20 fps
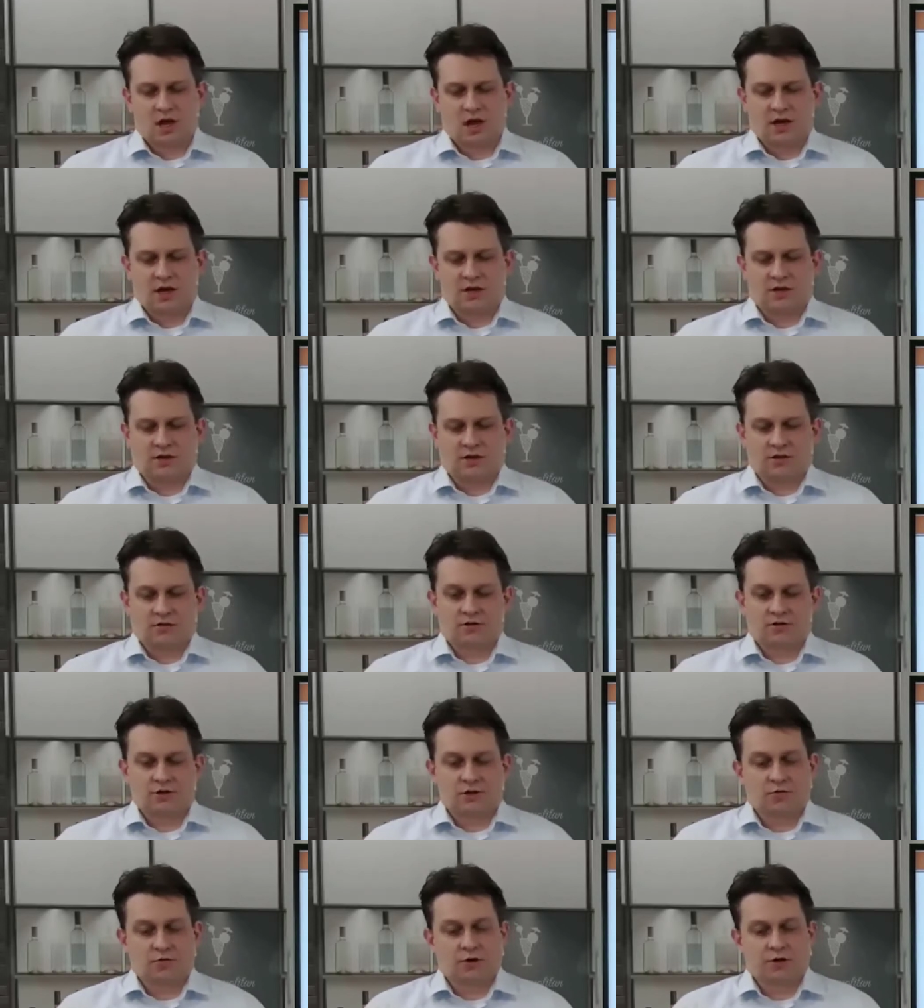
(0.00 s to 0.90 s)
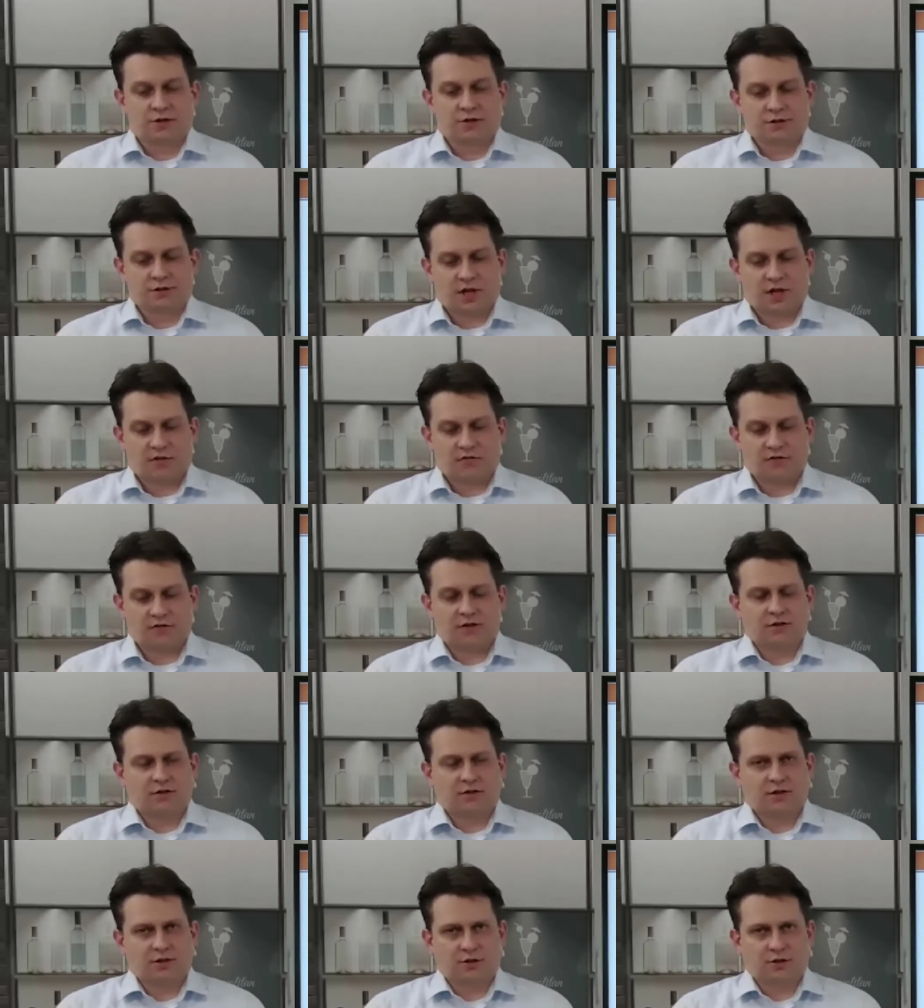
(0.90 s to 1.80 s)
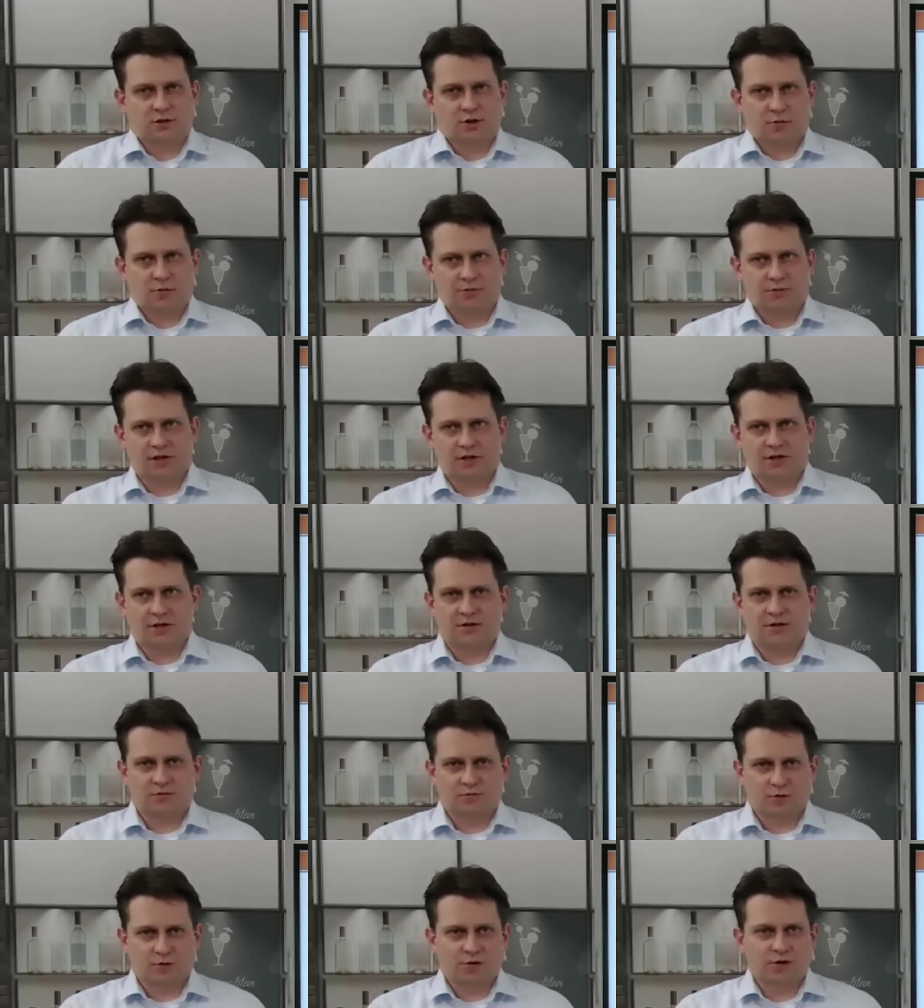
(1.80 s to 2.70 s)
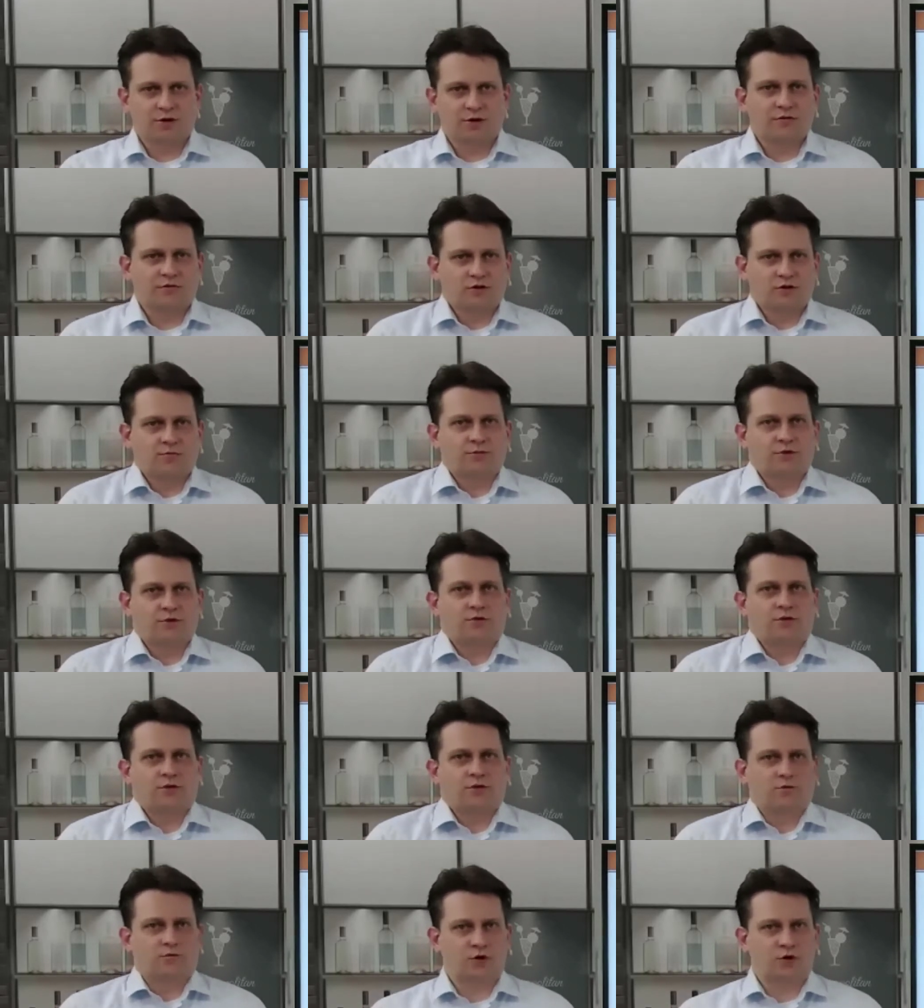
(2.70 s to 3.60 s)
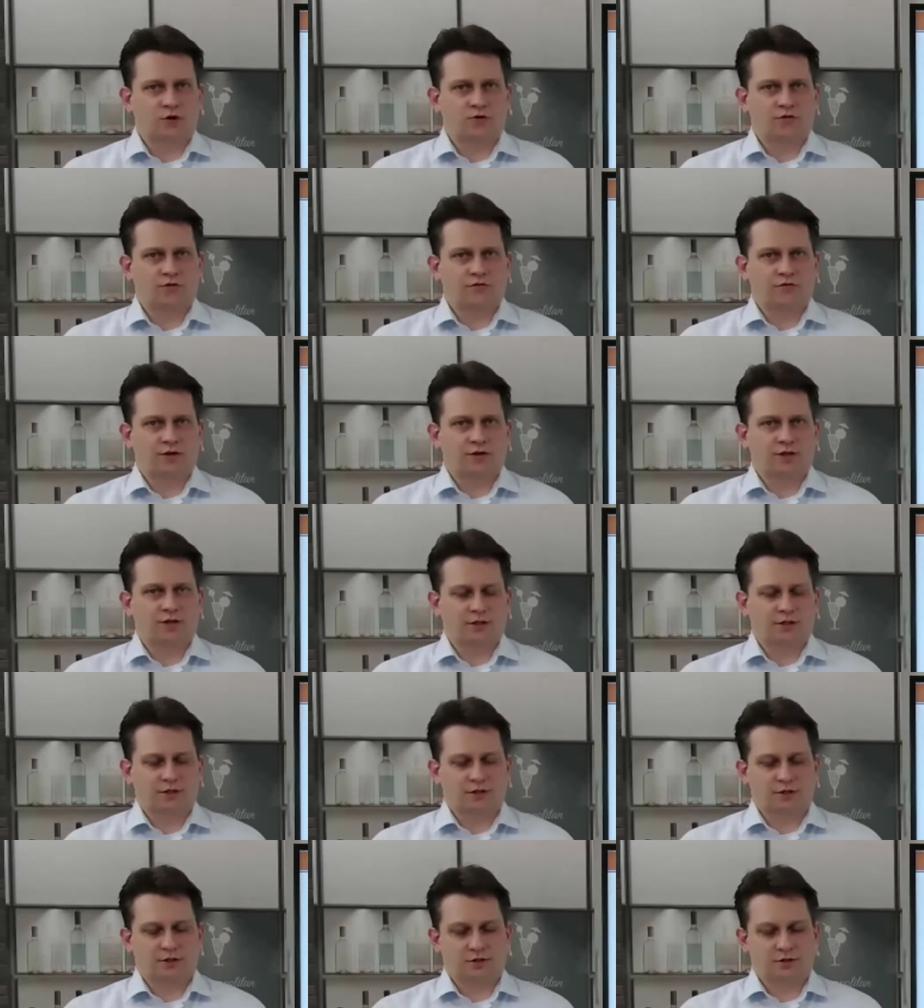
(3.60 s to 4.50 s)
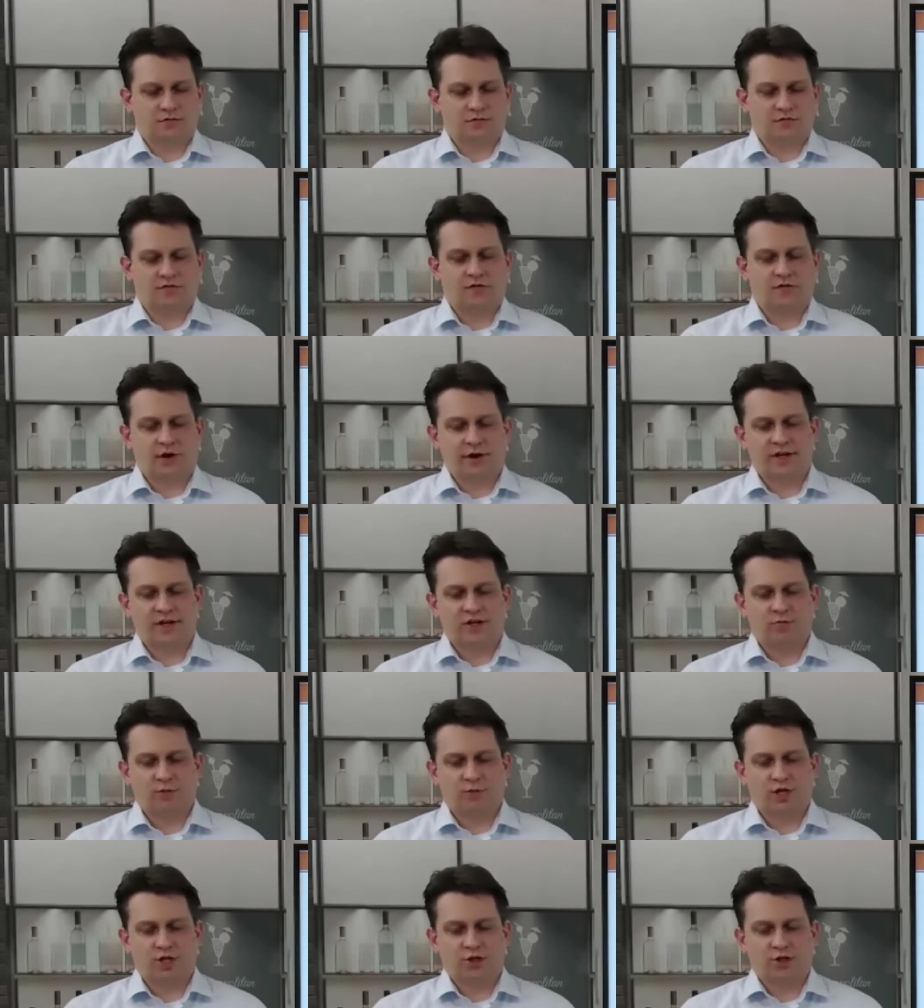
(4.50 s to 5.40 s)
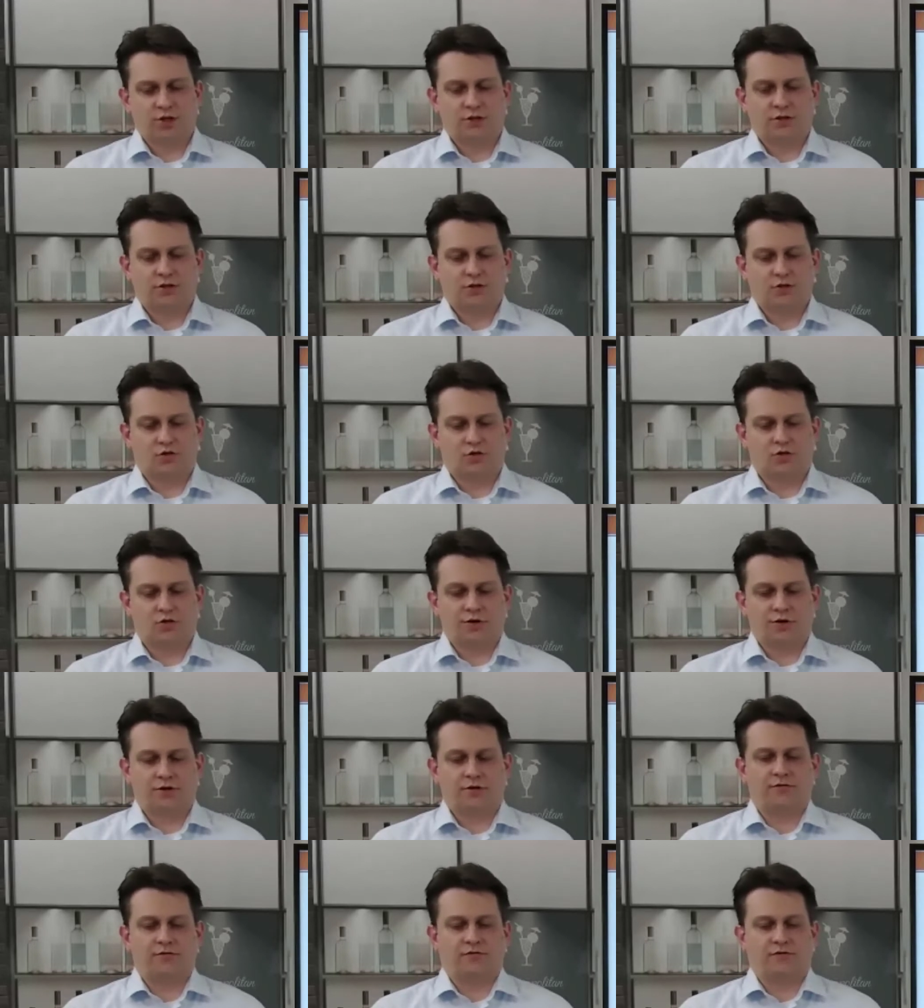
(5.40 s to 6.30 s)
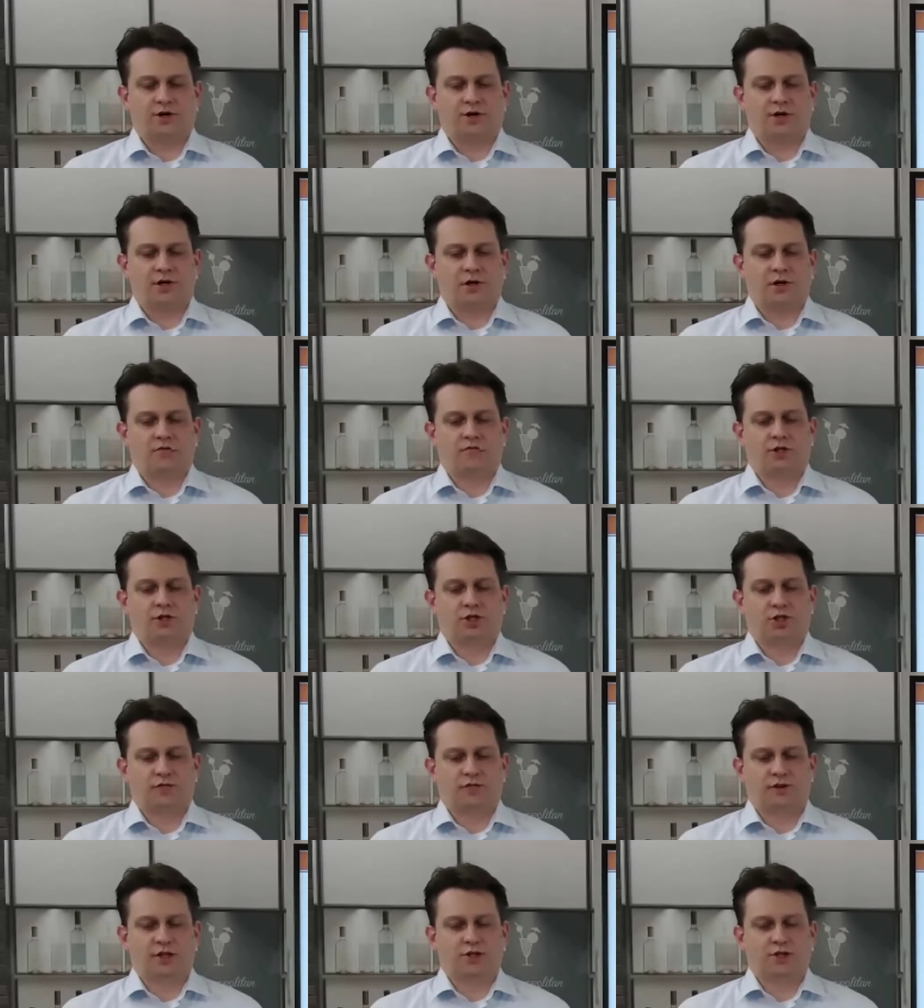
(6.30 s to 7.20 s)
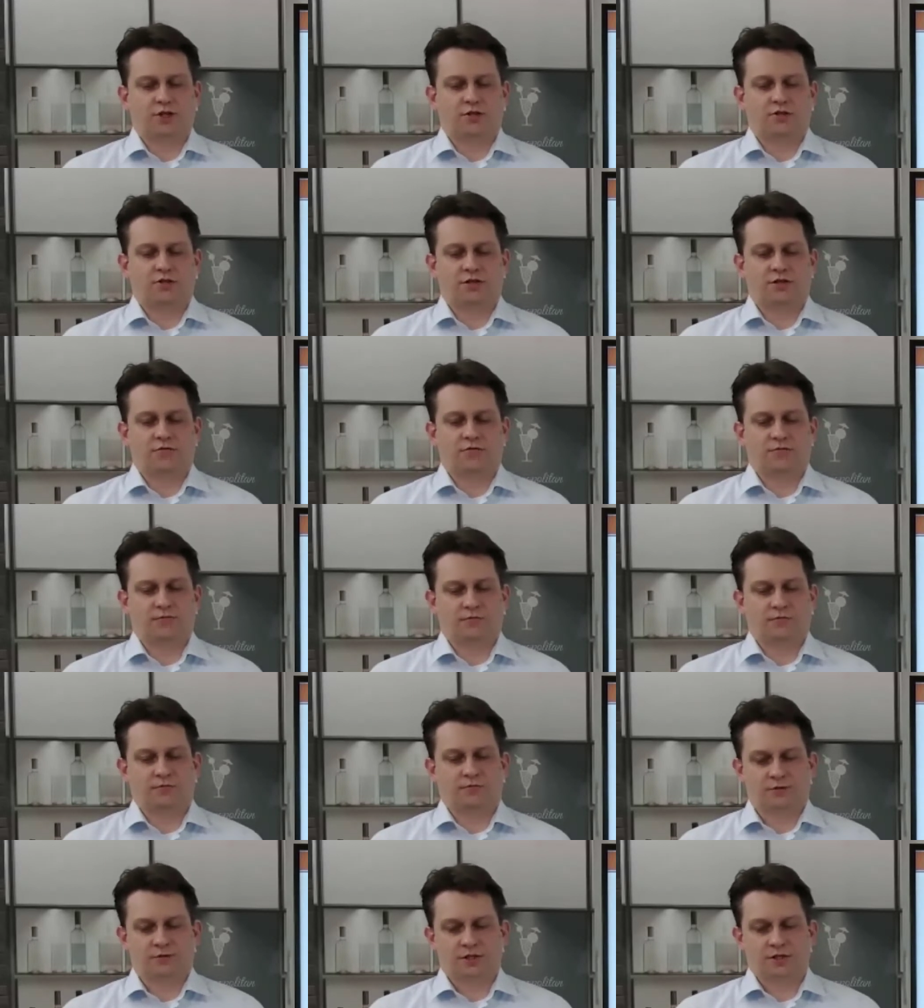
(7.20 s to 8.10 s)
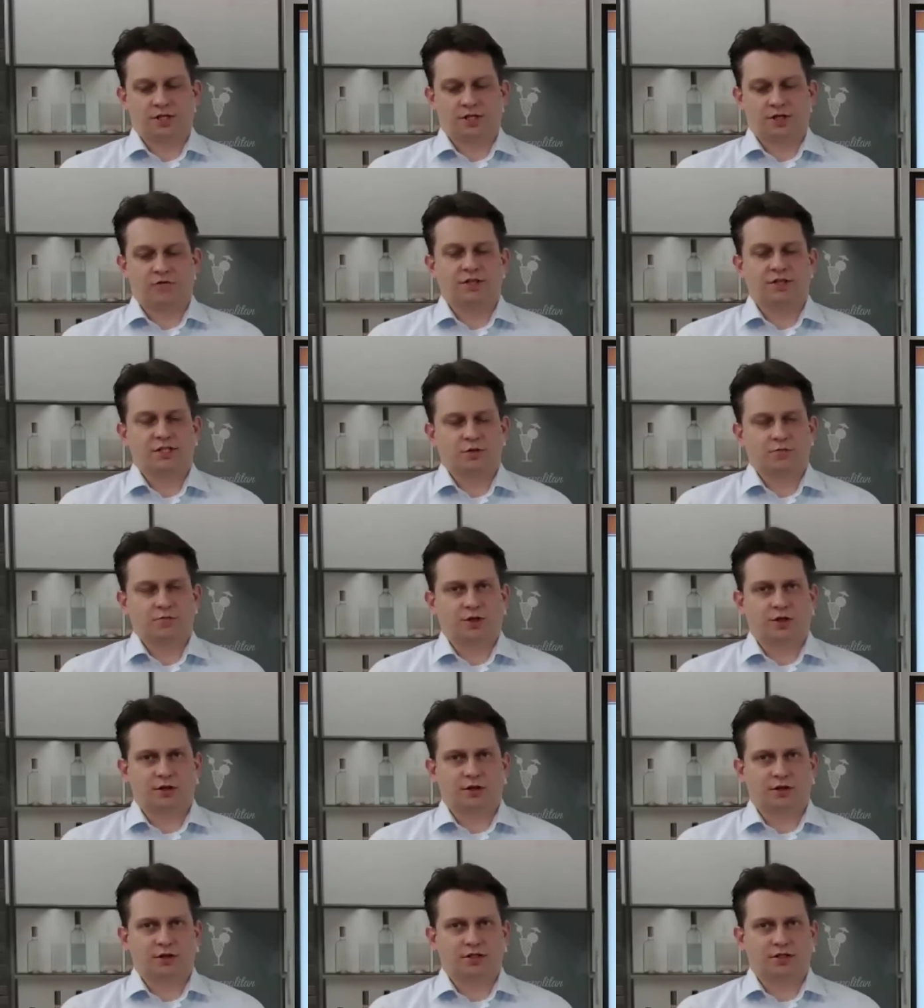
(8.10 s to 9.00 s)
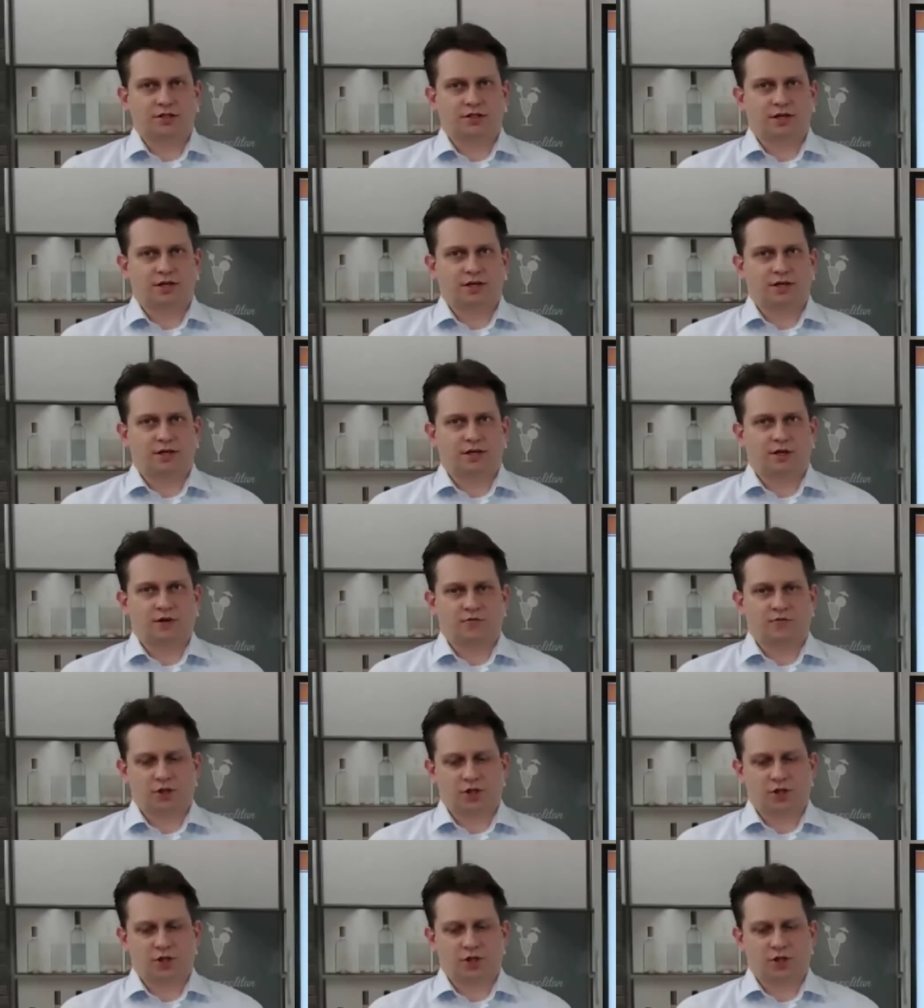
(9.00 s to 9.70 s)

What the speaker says: And so what is definitely a topic in the world of computed tomography is to find measures to quantify which features are still visible in a scan and